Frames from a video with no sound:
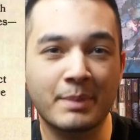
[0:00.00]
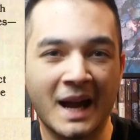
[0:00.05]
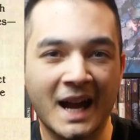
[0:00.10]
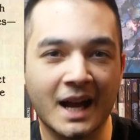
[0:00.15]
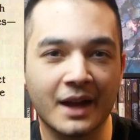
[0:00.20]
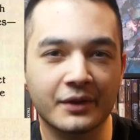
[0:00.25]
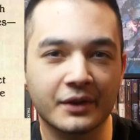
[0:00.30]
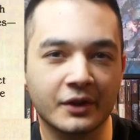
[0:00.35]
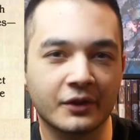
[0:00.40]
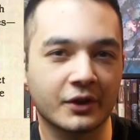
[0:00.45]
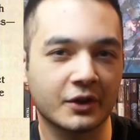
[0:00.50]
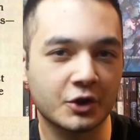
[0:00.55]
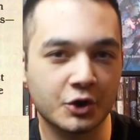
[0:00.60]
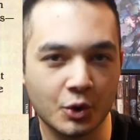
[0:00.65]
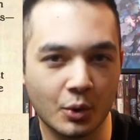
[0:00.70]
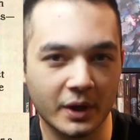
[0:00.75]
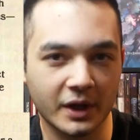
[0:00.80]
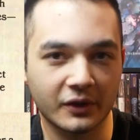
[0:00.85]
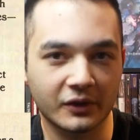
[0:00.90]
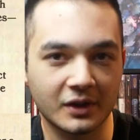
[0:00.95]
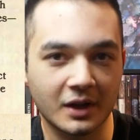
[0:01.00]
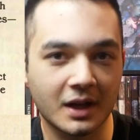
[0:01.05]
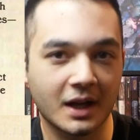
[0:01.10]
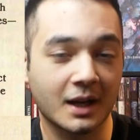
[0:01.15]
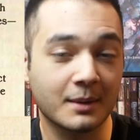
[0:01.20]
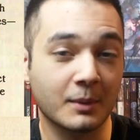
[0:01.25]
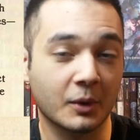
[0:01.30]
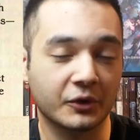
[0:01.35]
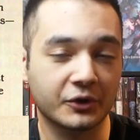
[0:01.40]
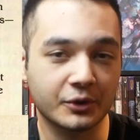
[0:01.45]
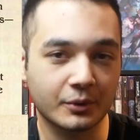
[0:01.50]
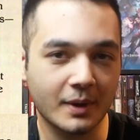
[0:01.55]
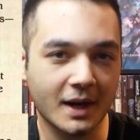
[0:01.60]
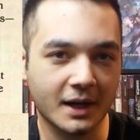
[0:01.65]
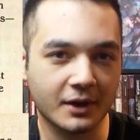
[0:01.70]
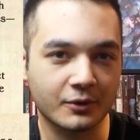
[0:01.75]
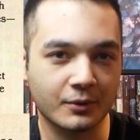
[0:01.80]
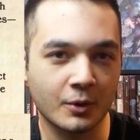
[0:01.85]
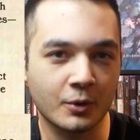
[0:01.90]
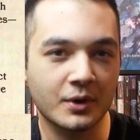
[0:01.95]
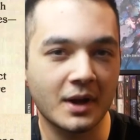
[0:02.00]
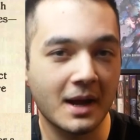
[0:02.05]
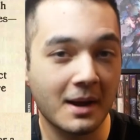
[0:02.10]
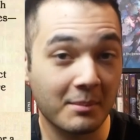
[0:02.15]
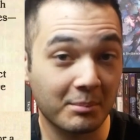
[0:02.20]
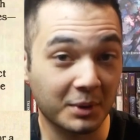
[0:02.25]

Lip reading: path is the shortest and most direct route,